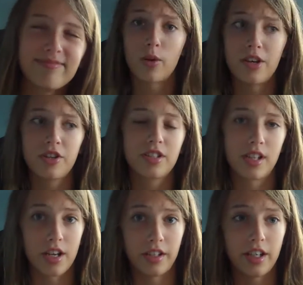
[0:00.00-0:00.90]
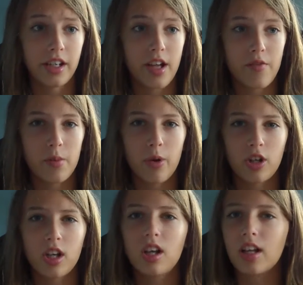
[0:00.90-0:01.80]
When you're studying, if you put
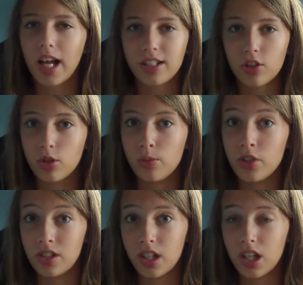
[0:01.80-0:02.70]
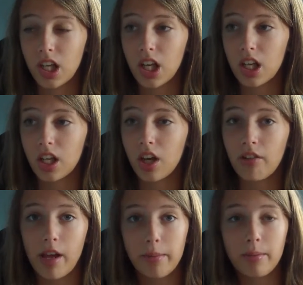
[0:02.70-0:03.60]
on classical music, you know
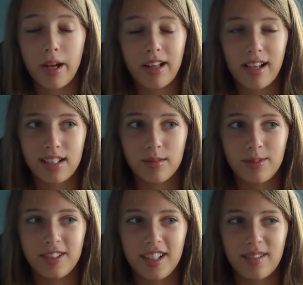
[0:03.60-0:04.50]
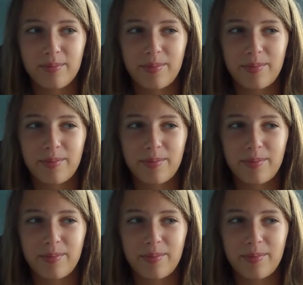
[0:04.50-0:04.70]
what I mean by classical music?